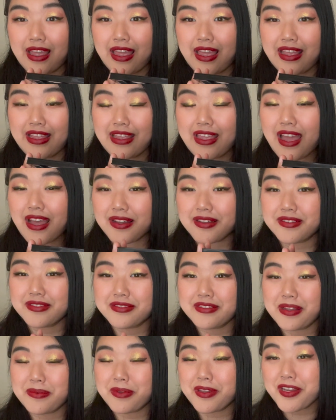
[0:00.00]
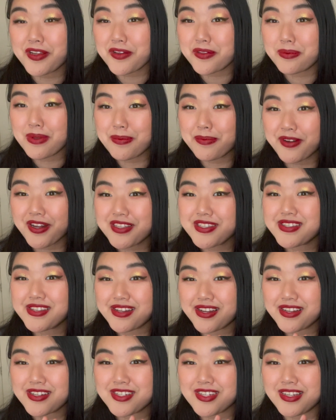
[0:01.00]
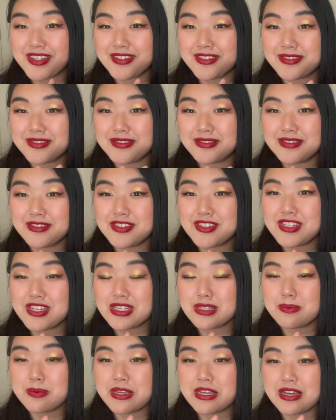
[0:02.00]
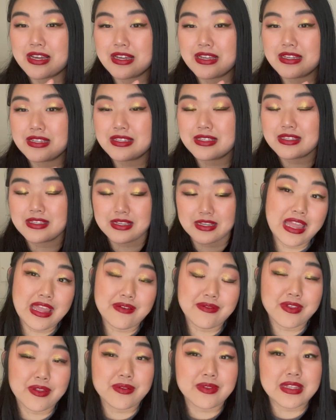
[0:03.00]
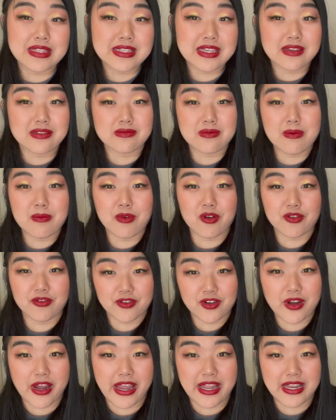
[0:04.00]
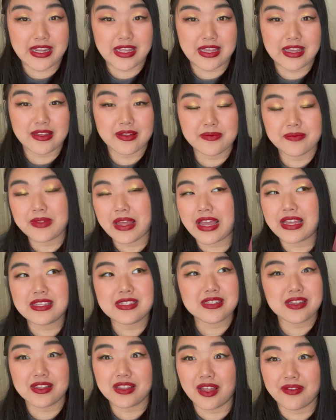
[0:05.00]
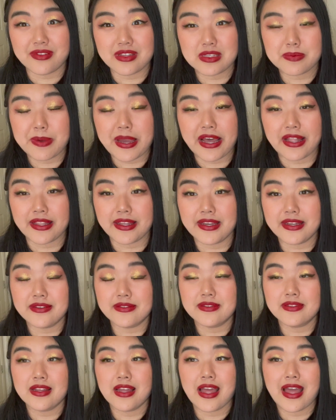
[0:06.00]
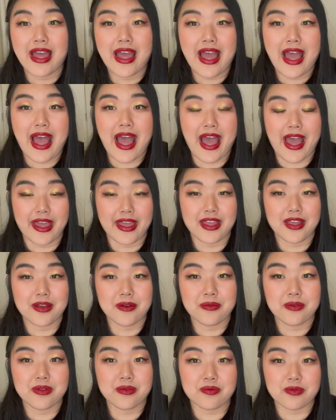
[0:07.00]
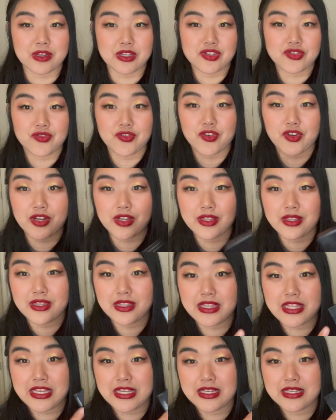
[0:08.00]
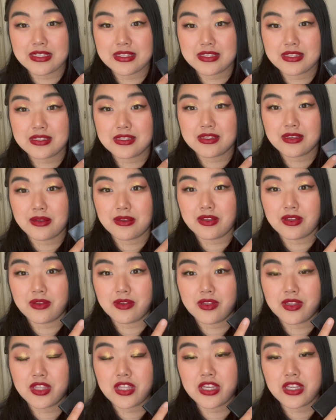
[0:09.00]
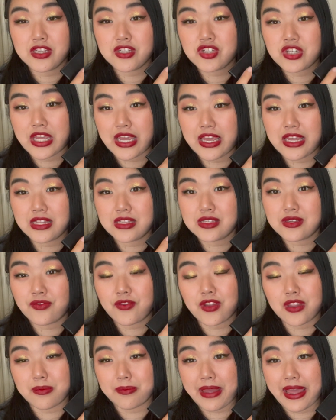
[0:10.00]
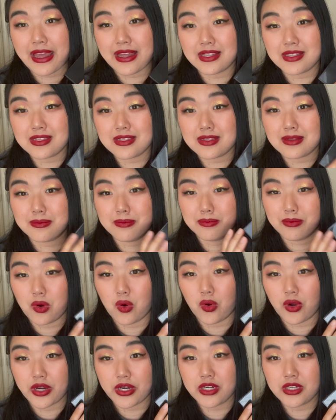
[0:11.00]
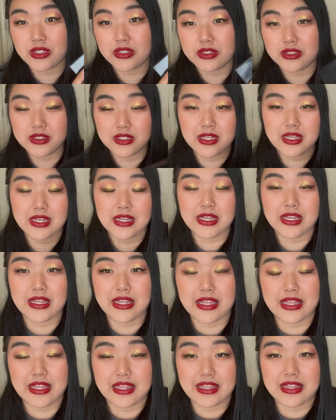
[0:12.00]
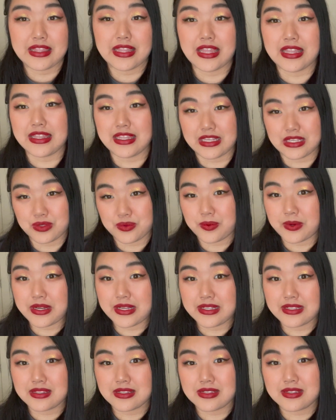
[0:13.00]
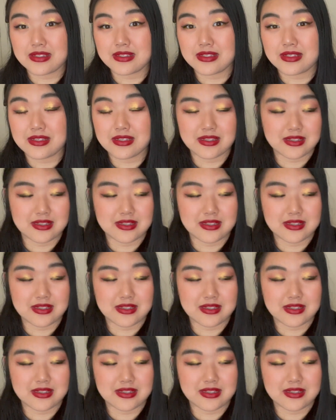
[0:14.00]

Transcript: Yeah, I'm gonna go with my Bronze Seduction just because, even though this gives me more variety, I still love this palette. I would reach for these shades for the mattes more than these ones.